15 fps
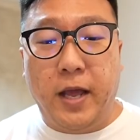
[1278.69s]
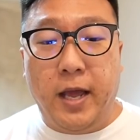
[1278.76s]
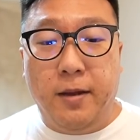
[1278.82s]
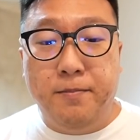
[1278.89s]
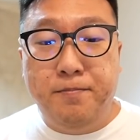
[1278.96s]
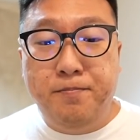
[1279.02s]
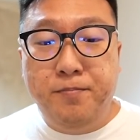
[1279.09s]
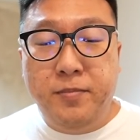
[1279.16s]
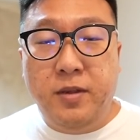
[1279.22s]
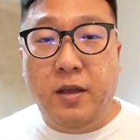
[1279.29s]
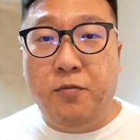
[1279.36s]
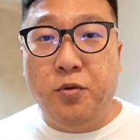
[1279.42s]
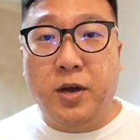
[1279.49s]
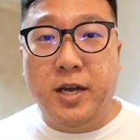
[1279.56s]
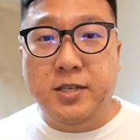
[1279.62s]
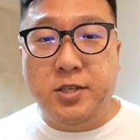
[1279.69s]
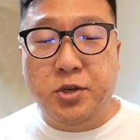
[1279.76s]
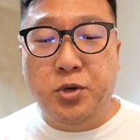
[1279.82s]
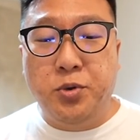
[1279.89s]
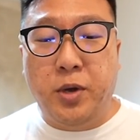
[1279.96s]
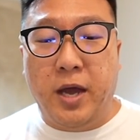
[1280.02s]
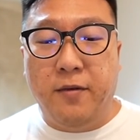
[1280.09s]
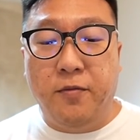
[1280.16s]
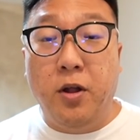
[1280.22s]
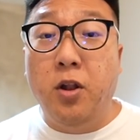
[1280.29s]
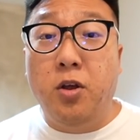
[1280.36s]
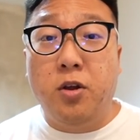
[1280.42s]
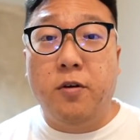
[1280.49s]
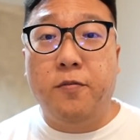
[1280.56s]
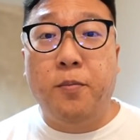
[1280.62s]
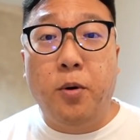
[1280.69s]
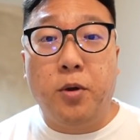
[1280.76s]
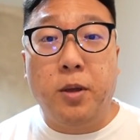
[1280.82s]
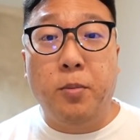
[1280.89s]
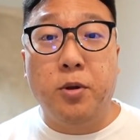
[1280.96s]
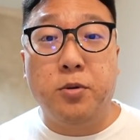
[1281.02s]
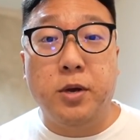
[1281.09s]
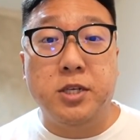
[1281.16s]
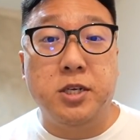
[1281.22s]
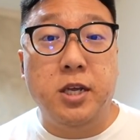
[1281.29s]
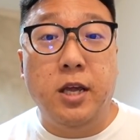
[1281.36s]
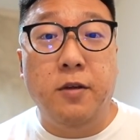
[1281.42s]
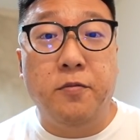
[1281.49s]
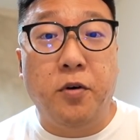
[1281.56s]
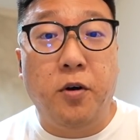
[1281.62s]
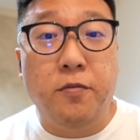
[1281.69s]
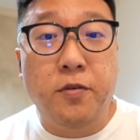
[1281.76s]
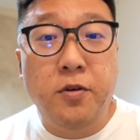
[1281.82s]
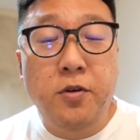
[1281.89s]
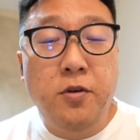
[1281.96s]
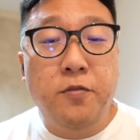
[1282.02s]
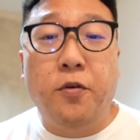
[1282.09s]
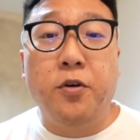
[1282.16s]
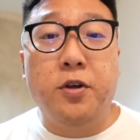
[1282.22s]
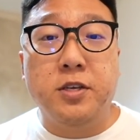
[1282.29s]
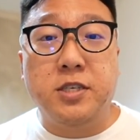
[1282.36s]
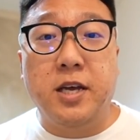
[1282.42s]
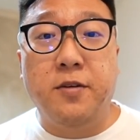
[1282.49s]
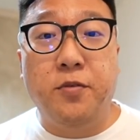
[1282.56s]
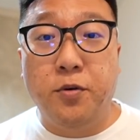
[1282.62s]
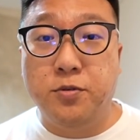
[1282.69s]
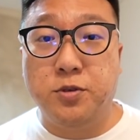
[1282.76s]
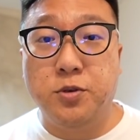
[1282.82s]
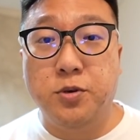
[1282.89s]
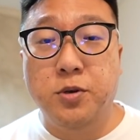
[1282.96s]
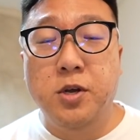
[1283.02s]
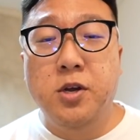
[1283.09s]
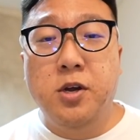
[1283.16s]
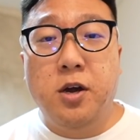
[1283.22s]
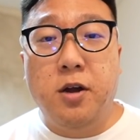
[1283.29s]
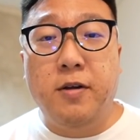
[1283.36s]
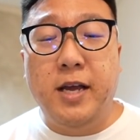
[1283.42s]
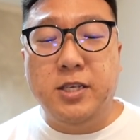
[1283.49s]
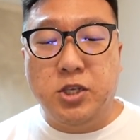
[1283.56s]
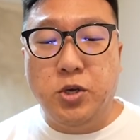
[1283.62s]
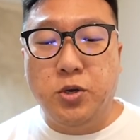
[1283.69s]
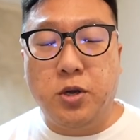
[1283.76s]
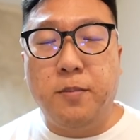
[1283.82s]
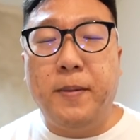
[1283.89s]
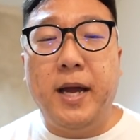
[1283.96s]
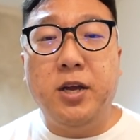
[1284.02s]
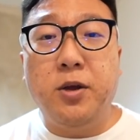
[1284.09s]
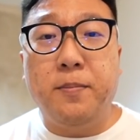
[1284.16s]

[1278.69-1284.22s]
And if you guys still have a lot of Pokemon to actually evolve for yourself also. Alright, so goodbye.